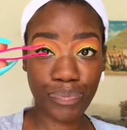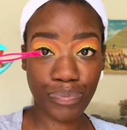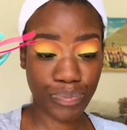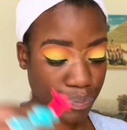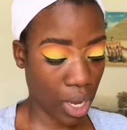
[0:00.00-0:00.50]
my
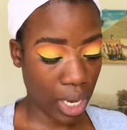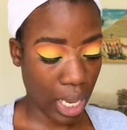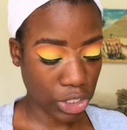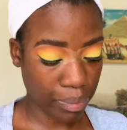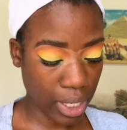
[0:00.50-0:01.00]
lashes,
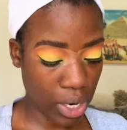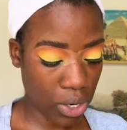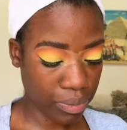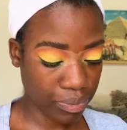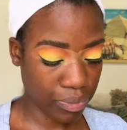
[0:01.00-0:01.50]
I'm just gonna be
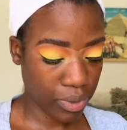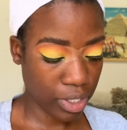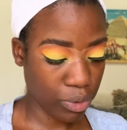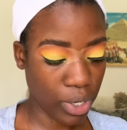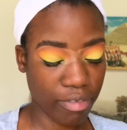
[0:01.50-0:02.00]

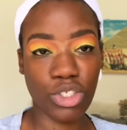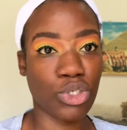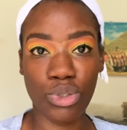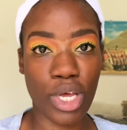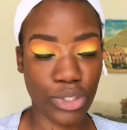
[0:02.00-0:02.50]
using a
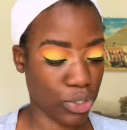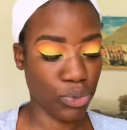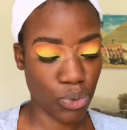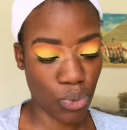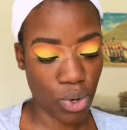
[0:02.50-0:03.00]
lash
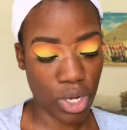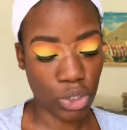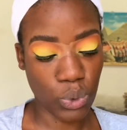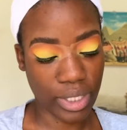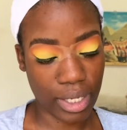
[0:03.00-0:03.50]
applicator.
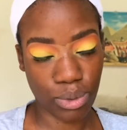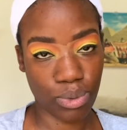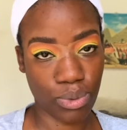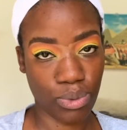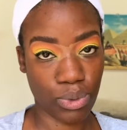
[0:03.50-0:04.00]

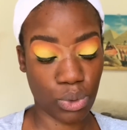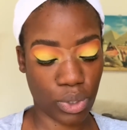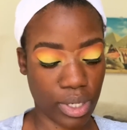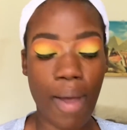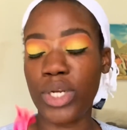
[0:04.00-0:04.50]

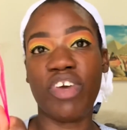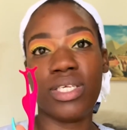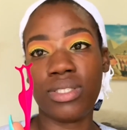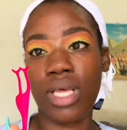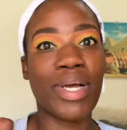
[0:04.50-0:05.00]
You
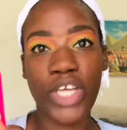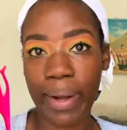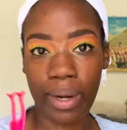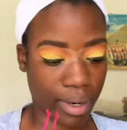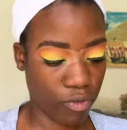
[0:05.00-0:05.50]
usually
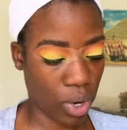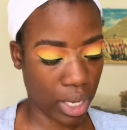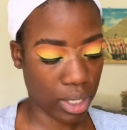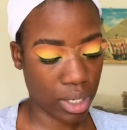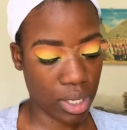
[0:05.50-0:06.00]
get this
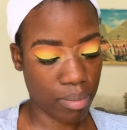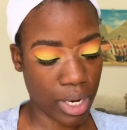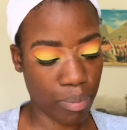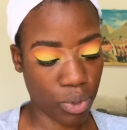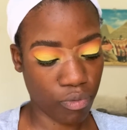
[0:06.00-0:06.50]
at the
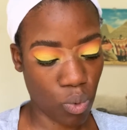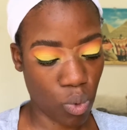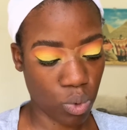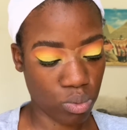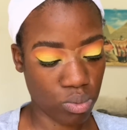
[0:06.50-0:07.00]
Chinese
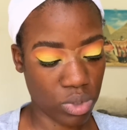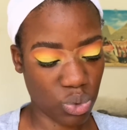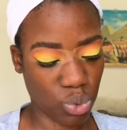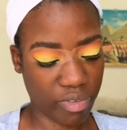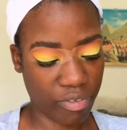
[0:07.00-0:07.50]
store. Mine,
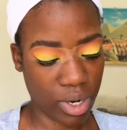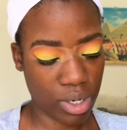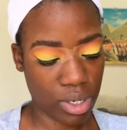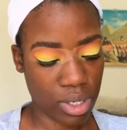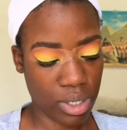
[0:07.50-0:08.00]
I bought it
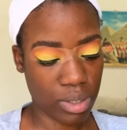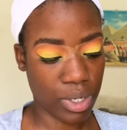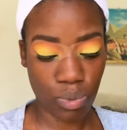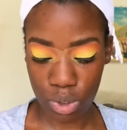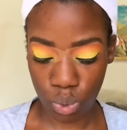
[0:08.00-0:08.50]
20
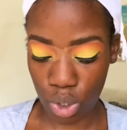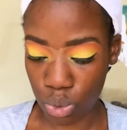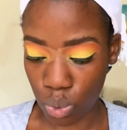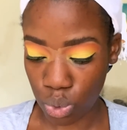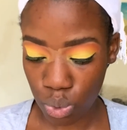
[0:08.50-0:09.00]
rand,
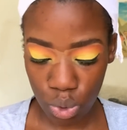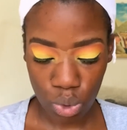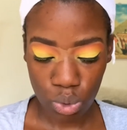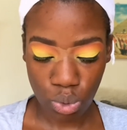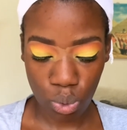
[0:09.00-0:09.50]
so it
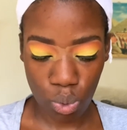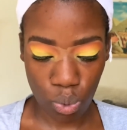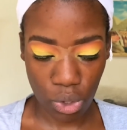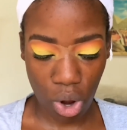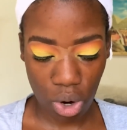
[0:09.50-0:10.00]
depends
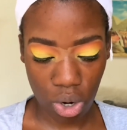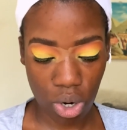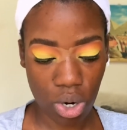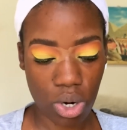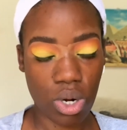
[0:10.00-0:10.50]
with the
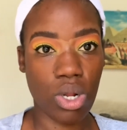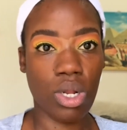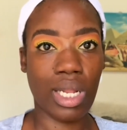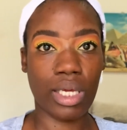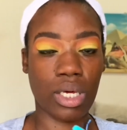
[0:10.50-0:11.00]
place you're
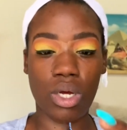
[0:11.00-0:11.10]
buying